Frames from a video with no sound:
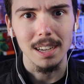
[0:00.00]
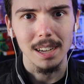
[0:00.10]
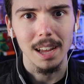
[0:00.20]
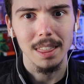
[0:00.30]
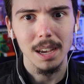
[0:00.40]

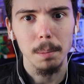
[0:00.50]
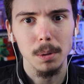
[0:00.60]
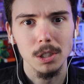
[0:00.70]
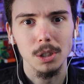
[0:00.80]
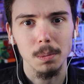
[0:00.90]
I think I'm
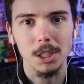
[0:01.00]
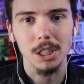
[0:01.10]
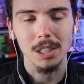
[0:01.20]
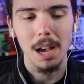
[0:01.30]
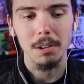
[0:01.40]
pretty sure we're just
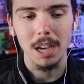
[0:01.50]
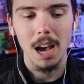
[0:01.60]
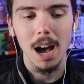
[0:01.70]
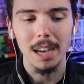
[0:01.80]
down to Kai.